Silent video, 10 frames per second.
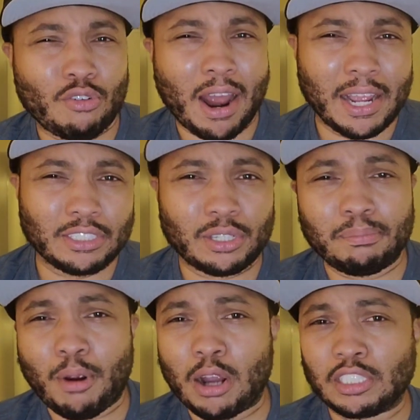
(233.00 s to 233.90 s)
dry.
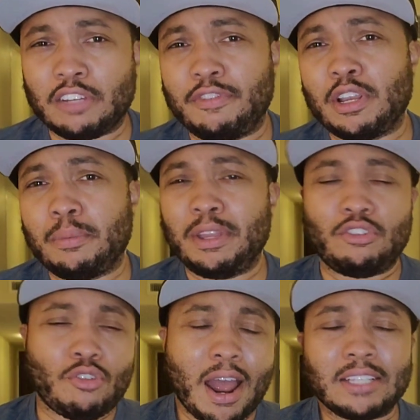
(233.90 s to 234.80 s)
Some parts of it could be
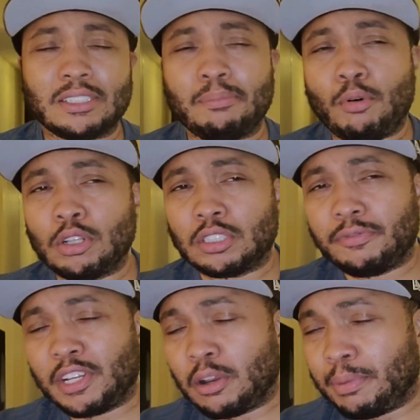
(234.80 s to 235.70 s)
dry. Some parts
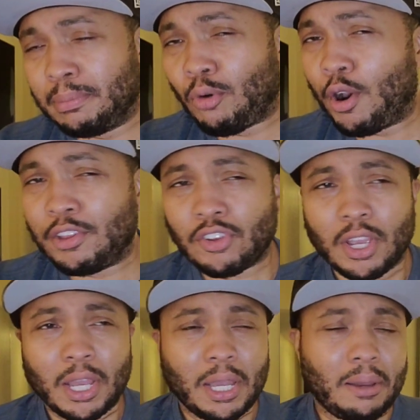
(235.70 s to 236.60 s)
of it could be moist.
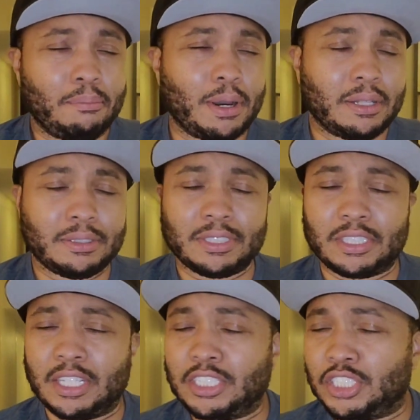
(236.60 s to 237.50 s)
But
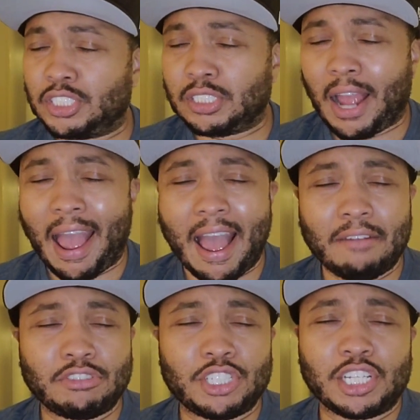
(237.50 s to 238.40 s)
this
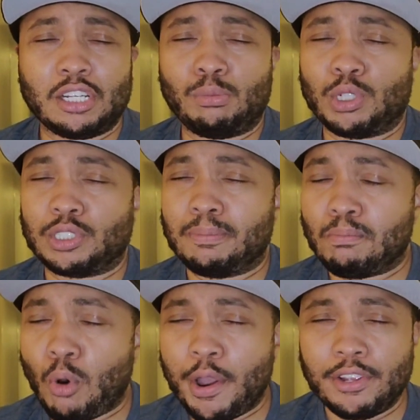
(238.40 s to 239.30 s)
half chicken was
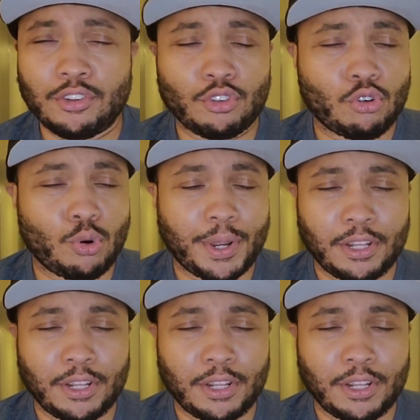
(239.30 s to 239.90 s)
moist through